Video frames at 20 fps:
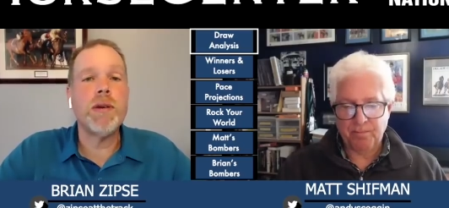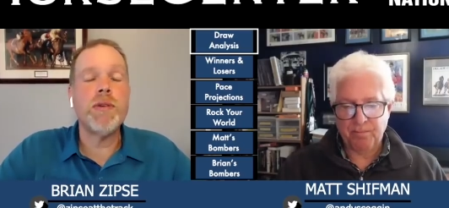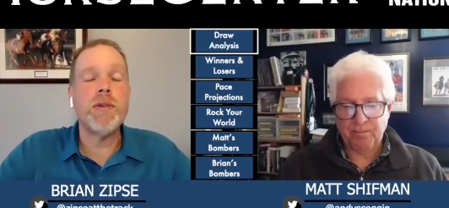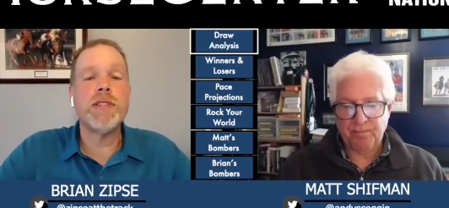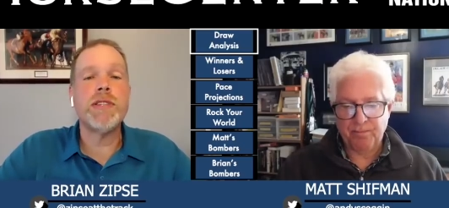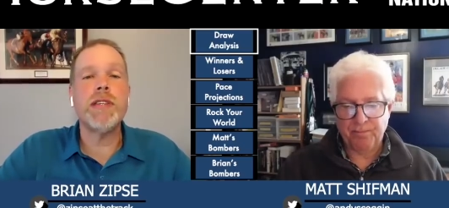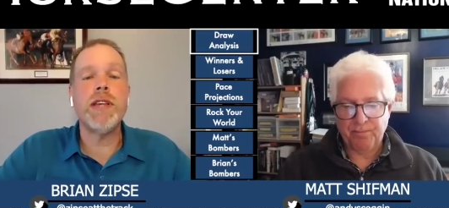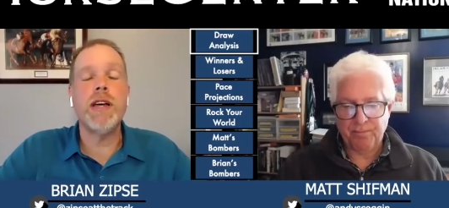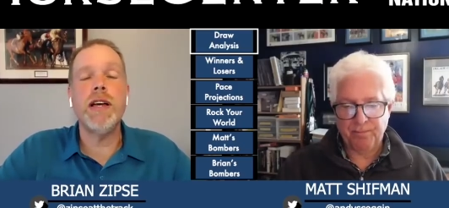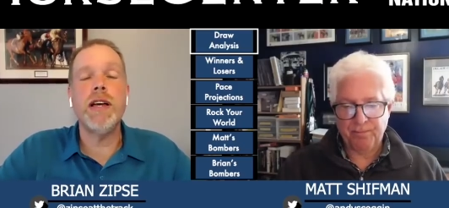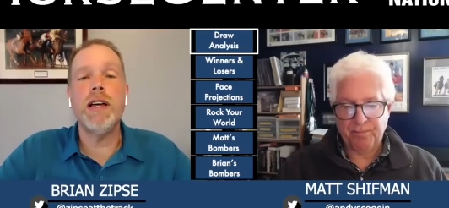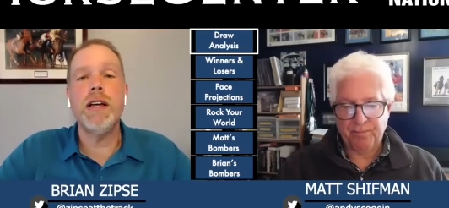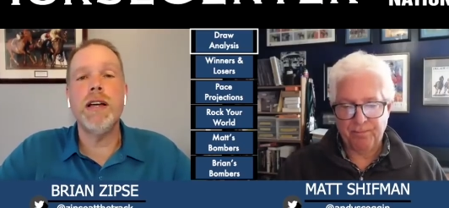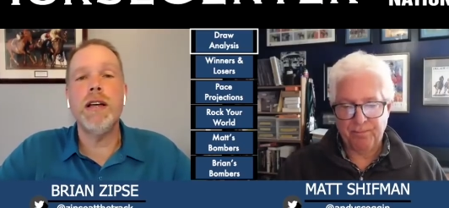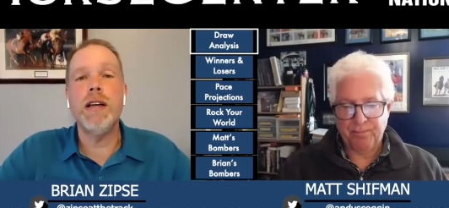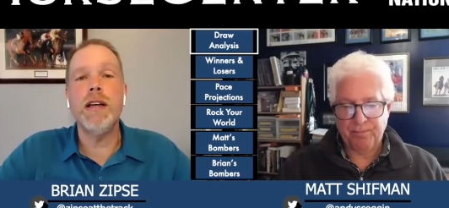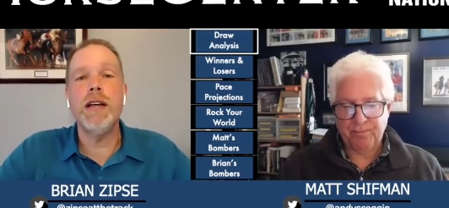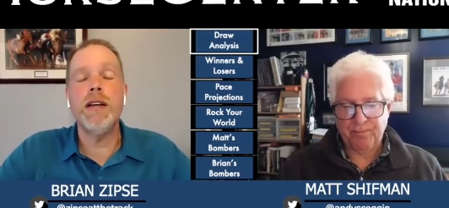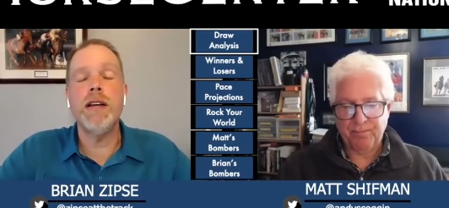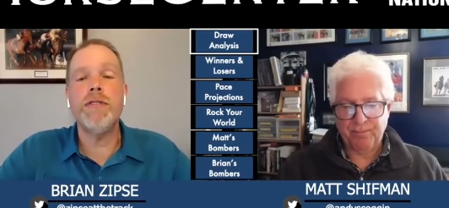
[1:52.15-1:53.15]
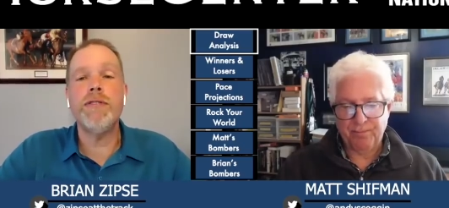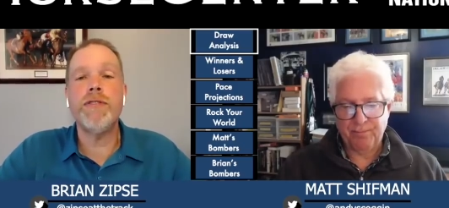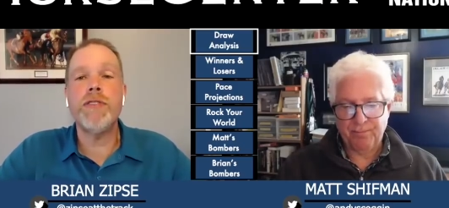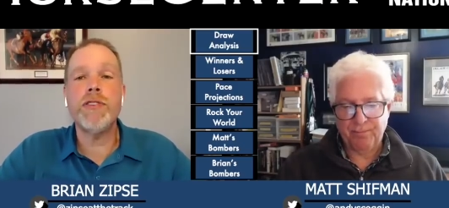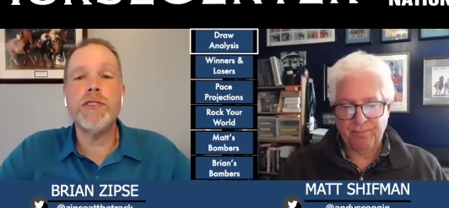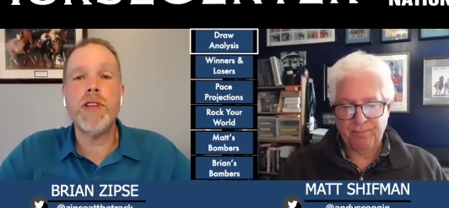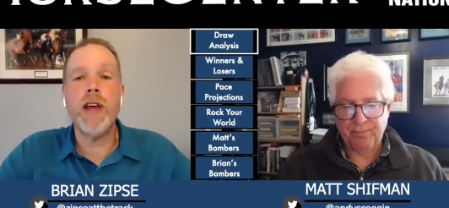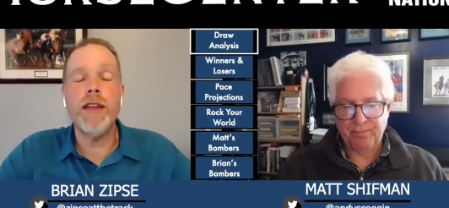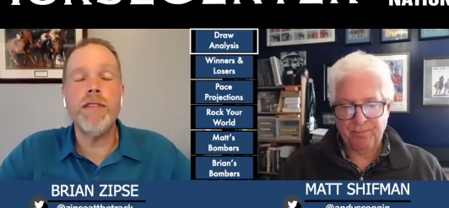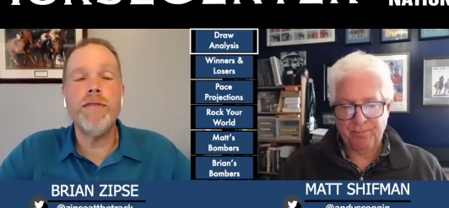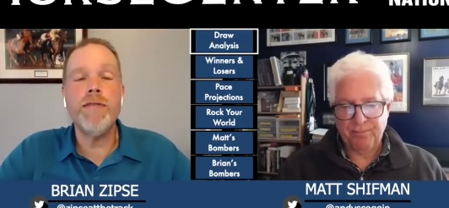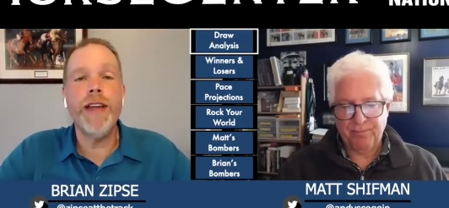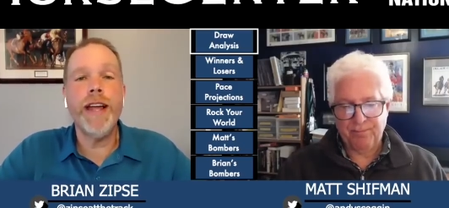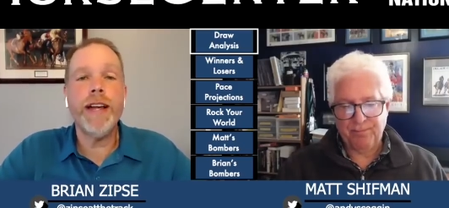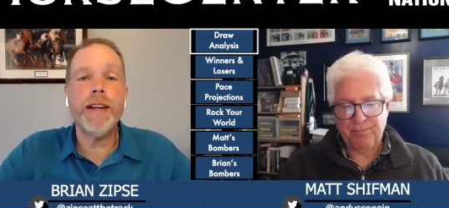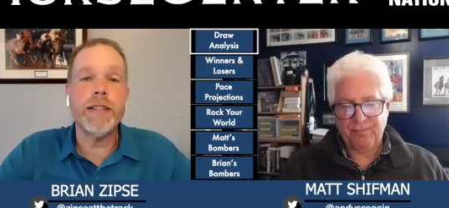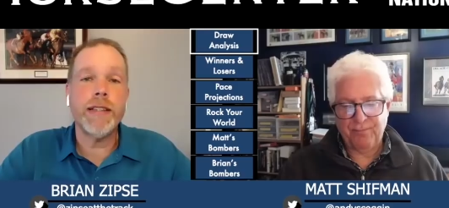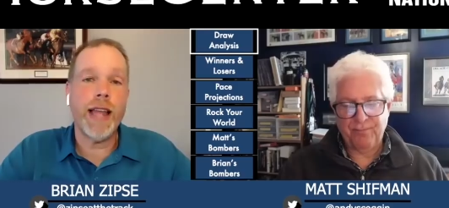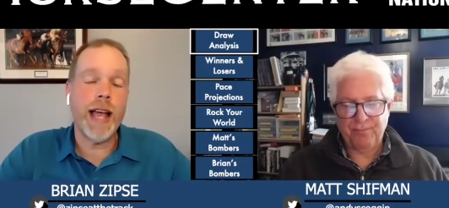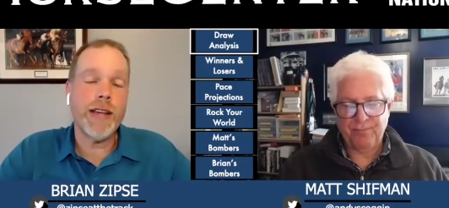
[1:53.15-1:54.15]
Speaker 1: It was uh, first
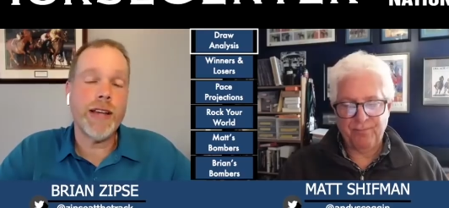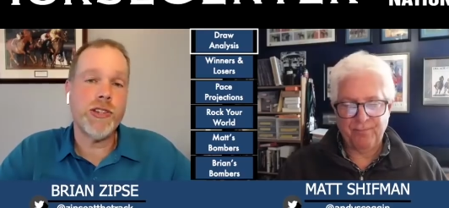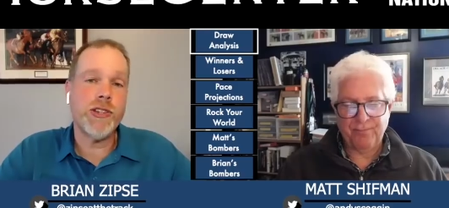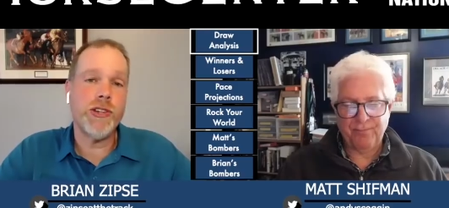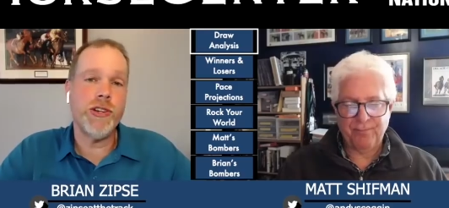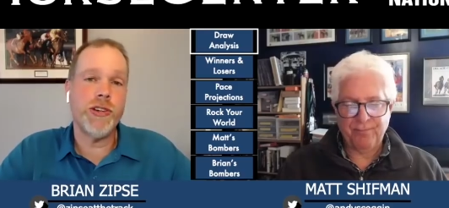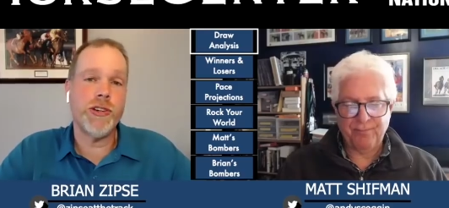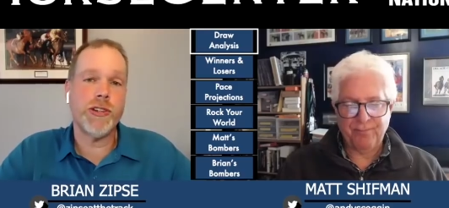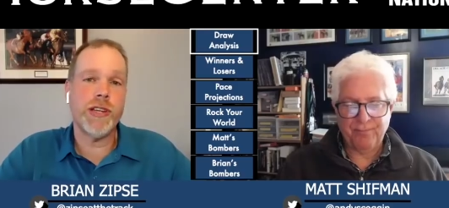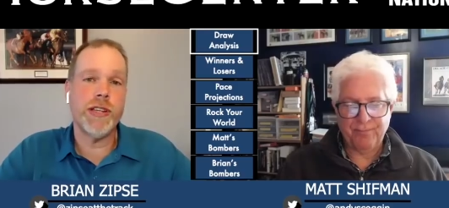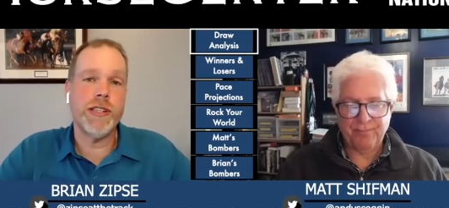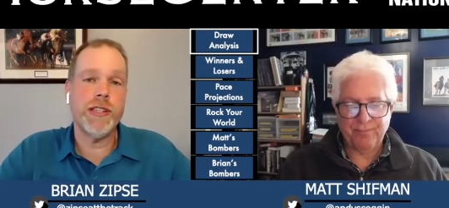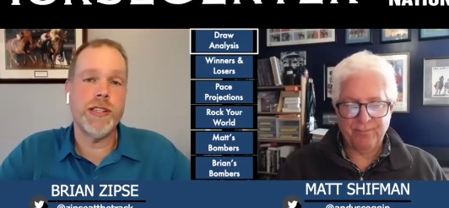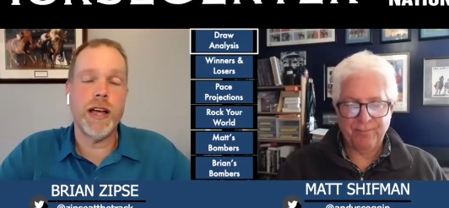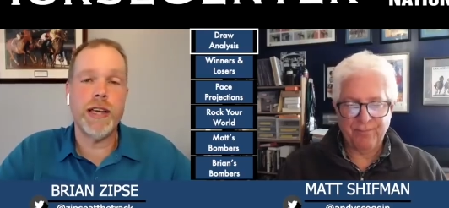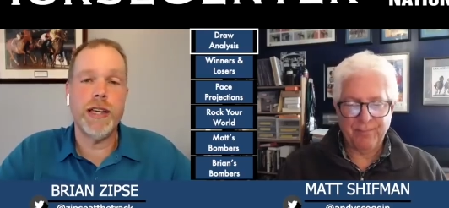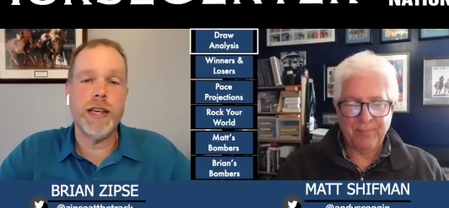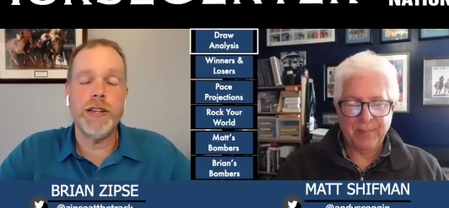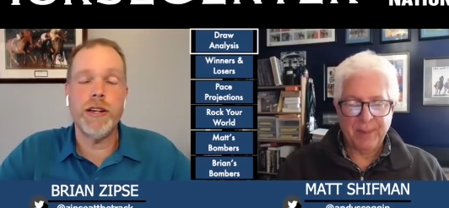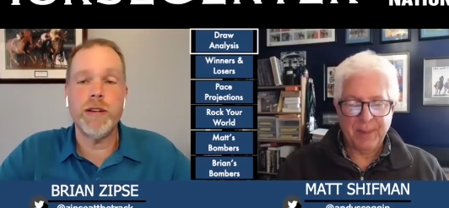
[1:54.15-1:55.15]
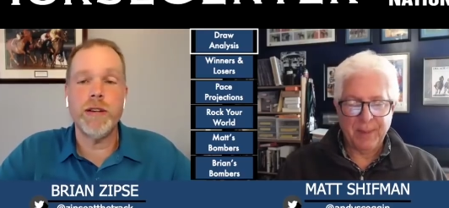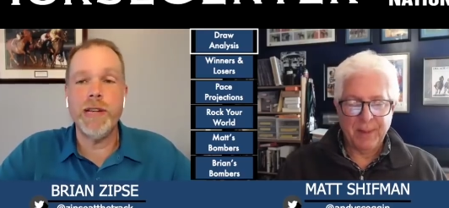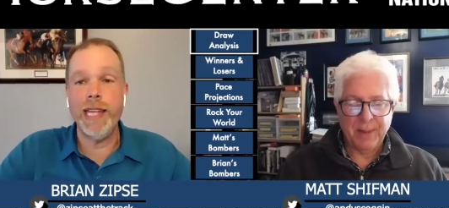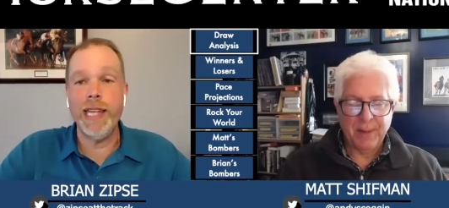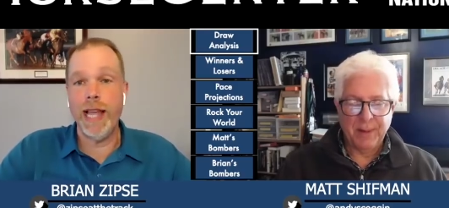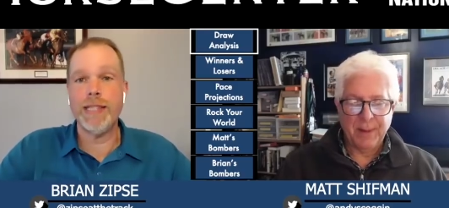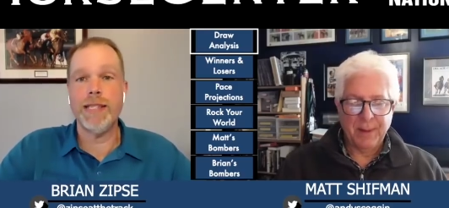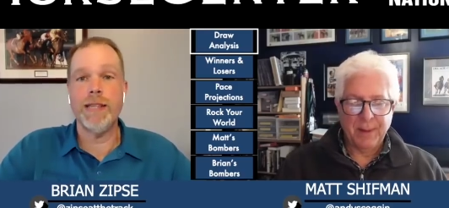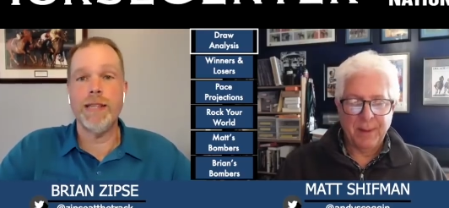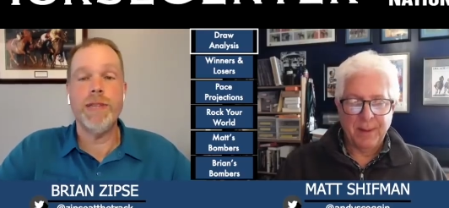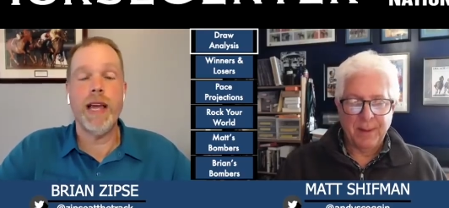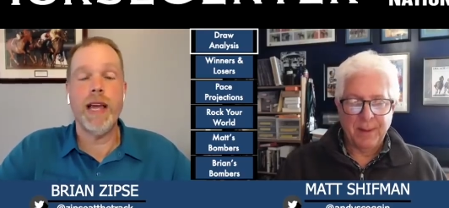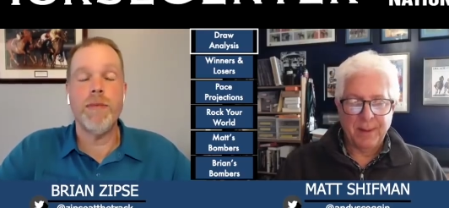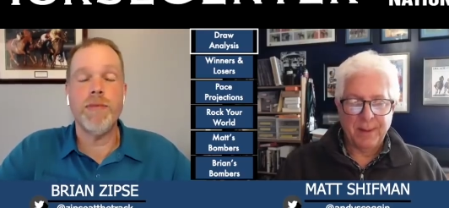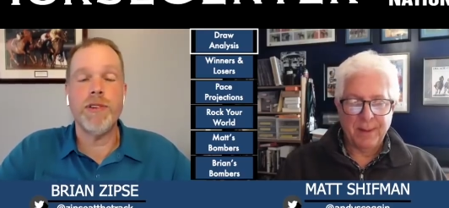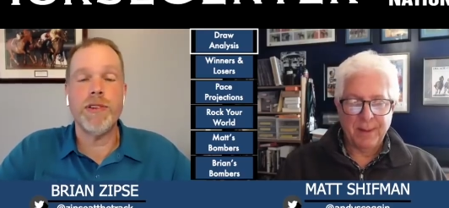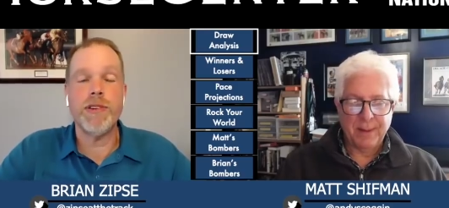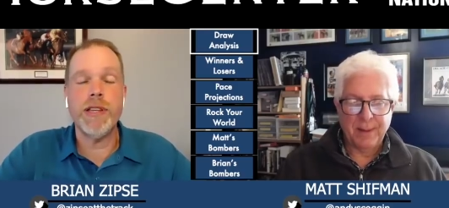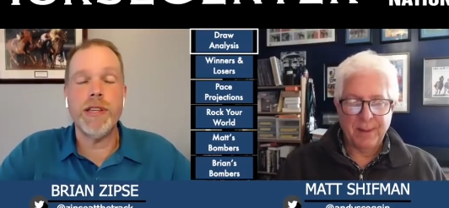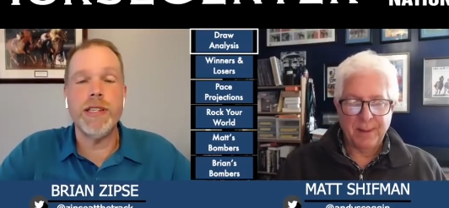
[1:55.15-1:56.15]
unveiled last year's Kentucky Derby, last
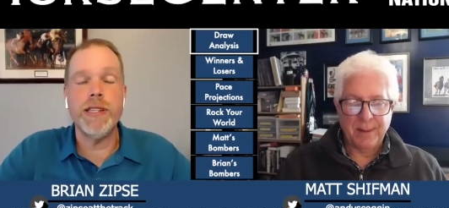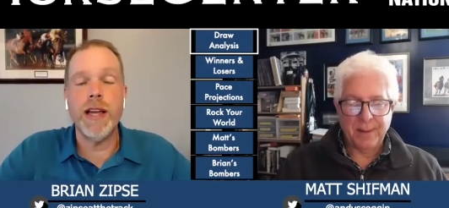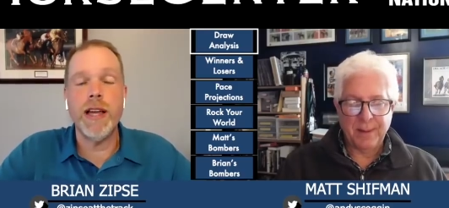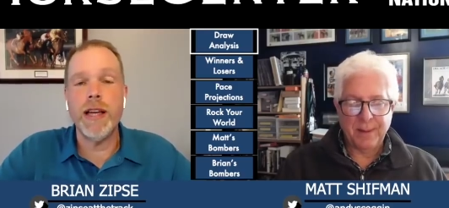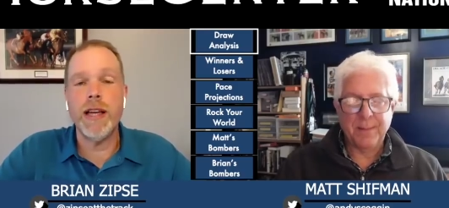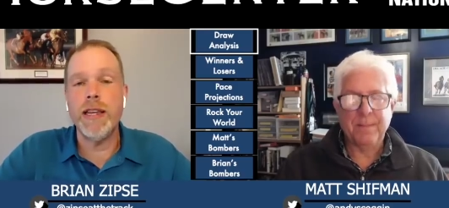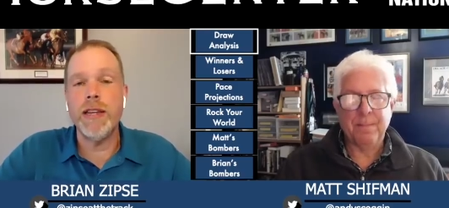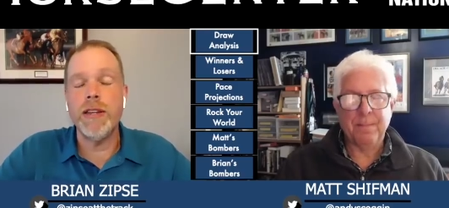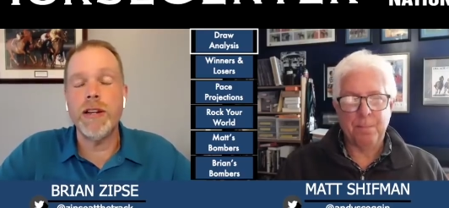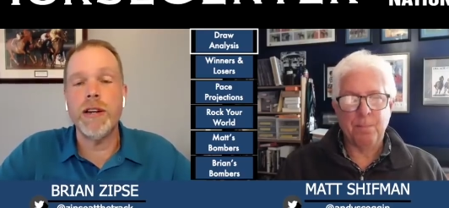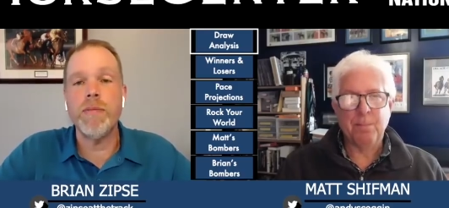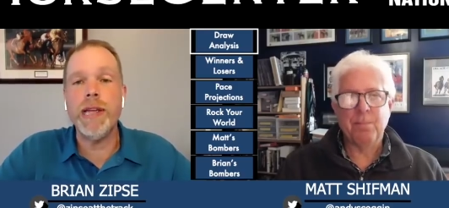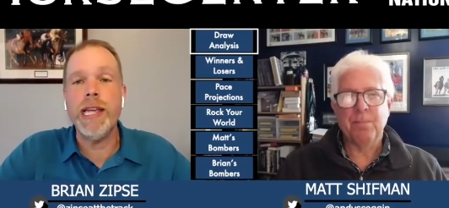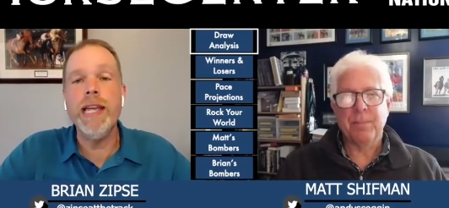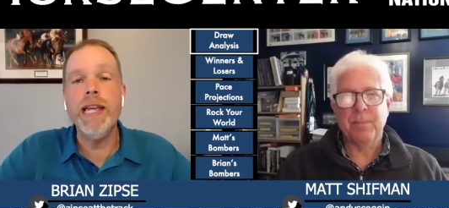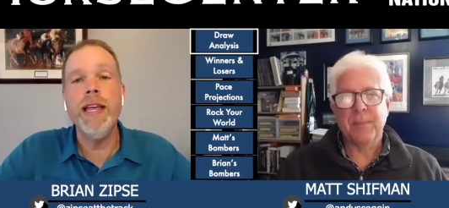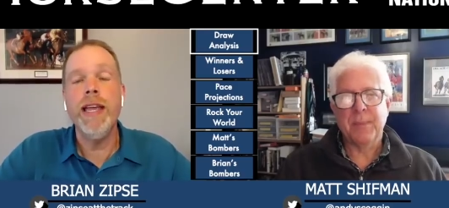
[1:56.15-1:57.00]
September's Kentucky Derby,